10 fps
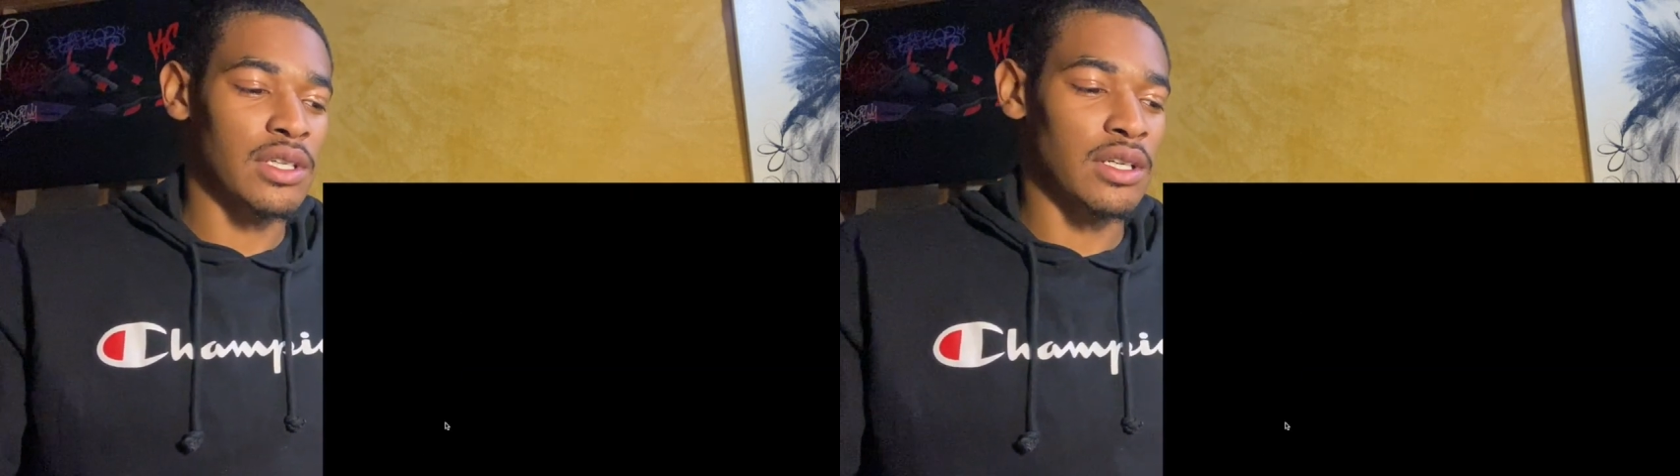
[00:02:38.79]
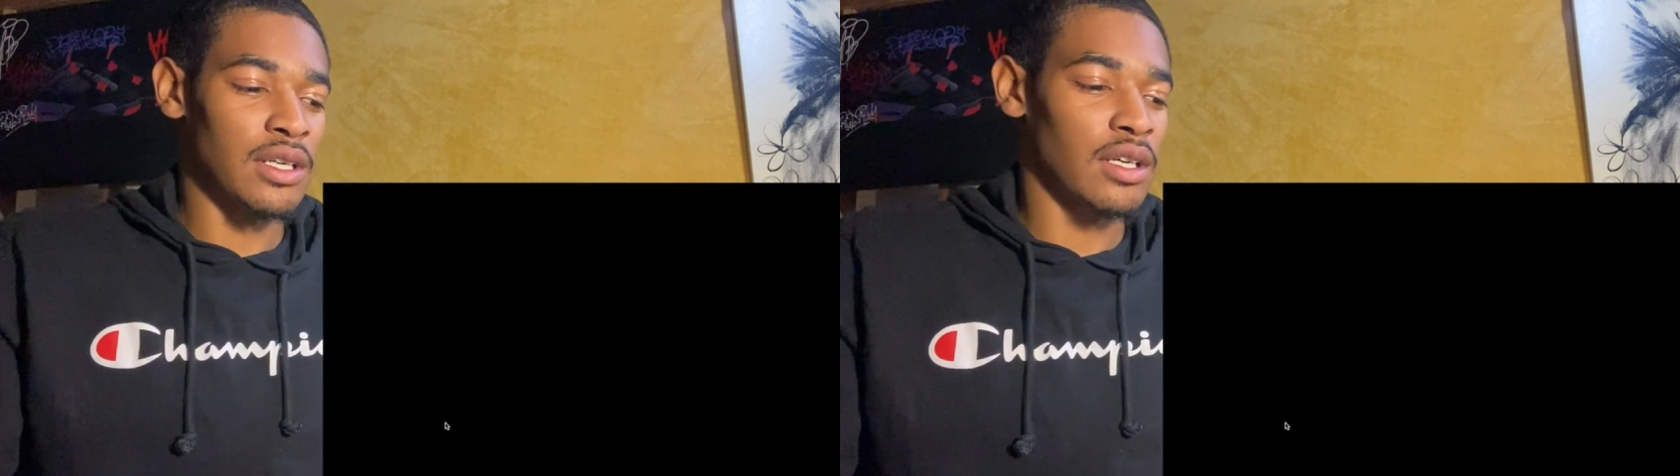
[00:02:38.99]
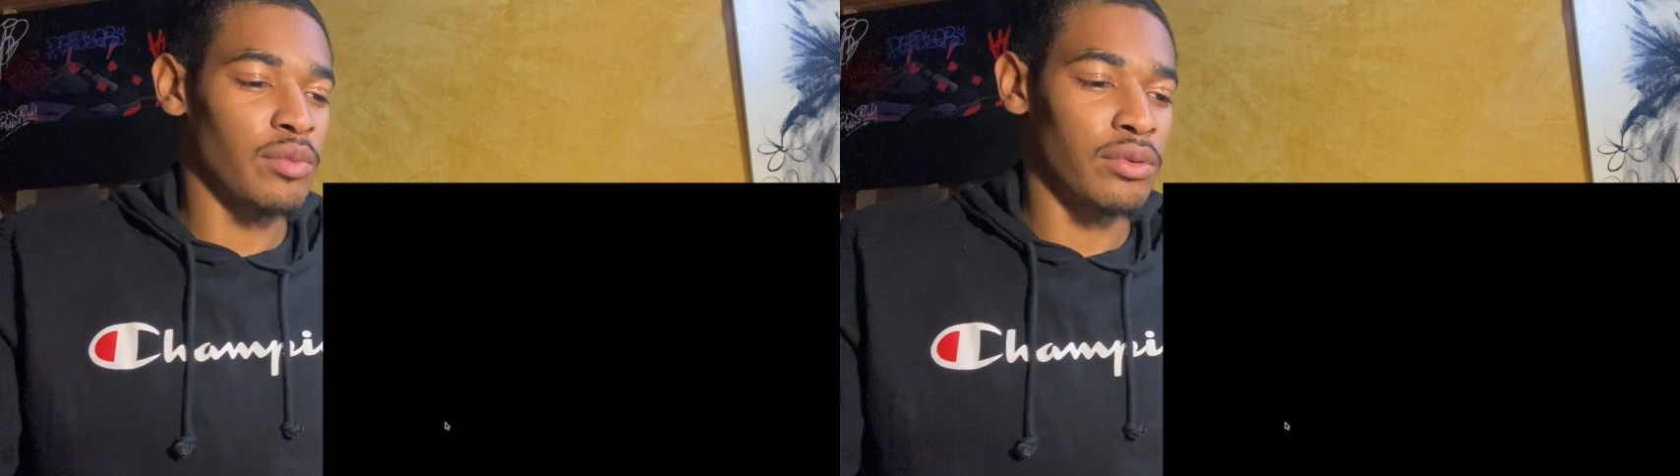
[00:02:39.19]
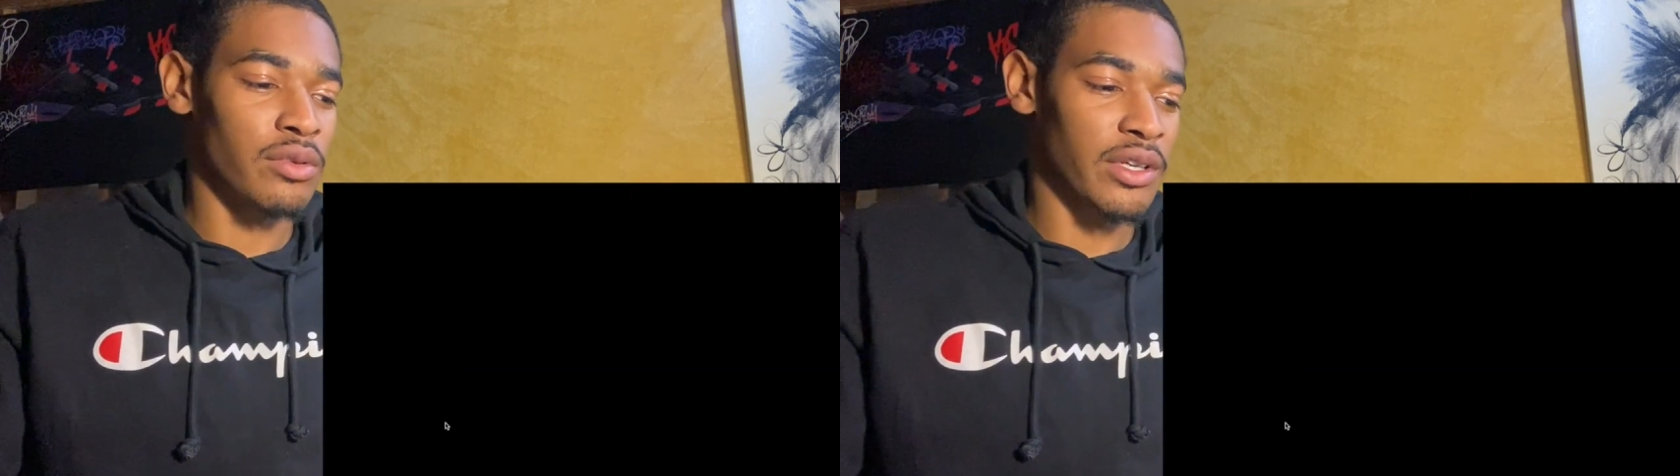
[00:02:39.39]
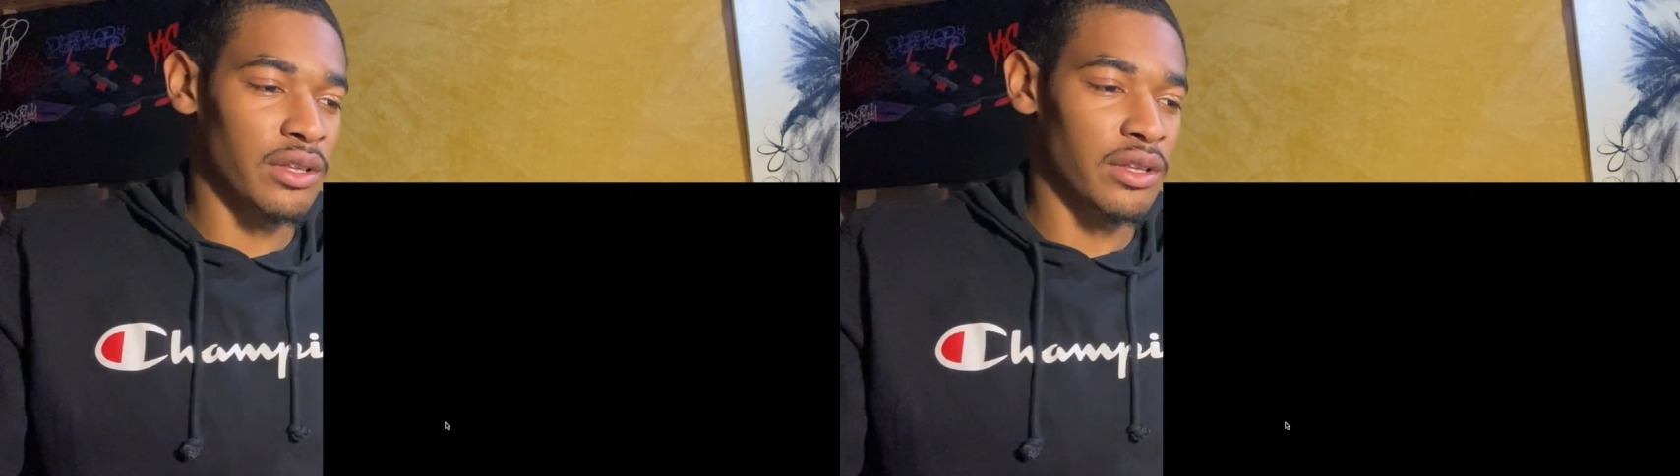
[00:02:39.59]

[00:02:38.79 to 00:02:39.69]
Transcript: gun get pulled right